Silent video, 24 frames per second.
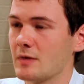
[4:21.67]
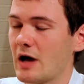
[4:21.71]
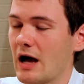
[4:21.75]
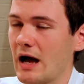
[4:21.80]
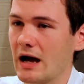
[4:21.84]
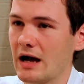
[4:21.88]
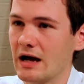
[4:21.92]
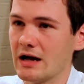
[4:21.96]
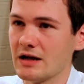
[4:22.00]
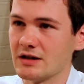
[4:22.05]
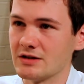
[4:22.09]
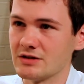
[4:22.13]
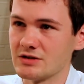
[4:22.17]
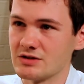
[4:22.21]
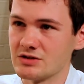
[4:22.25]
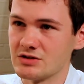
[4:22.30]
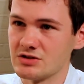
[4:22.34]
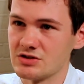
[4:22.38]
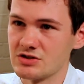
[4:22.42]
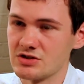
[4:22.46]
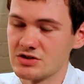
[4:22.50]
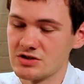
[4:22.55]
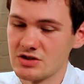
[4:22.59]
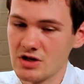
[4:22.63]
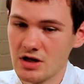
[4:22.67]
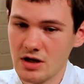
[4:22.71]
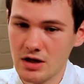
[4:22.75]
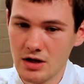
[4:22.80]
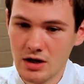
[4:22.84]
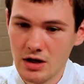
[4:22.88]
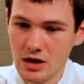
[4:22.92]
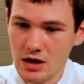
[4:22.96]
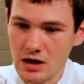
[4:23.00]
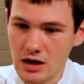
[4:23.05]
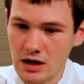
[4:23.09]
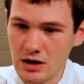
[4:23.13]
And
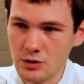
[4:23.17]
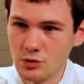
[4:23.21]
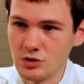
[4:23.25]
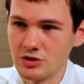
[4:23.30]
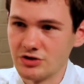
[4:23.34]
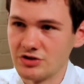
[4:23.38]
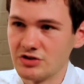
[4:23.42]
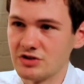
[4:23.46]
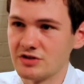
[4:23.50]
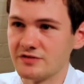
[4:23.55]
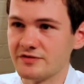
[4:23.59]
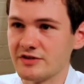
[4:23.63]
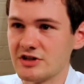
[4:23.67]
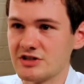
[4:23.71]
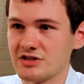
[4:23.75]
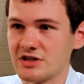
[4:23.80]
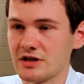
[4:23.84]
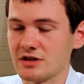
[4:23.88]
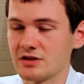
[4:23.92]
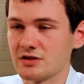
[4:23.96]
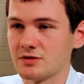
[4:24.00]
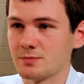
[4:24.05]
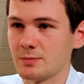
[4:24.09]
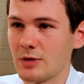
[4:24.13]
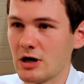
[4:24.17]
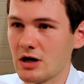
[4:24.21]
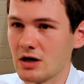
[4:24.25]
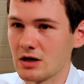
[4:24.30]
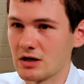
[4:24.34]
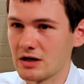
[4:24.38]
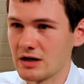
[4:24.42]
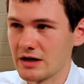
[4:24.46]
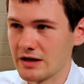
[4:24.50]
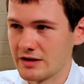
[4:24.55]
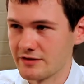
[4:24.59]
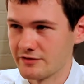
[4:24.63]
I wanted to visit
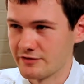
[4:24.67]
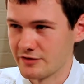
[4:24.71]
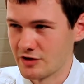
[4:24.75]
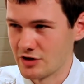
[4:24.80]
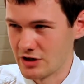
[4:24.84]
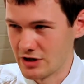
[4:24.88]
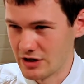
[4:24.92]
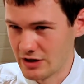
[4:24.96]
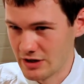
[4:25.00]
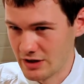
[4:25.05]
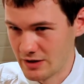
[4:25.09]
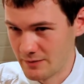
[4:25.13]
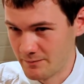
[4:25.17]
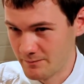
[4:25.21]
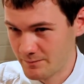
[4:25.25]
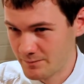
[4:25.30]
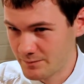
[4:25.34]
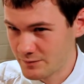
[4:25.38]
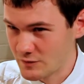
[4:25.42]
partly for a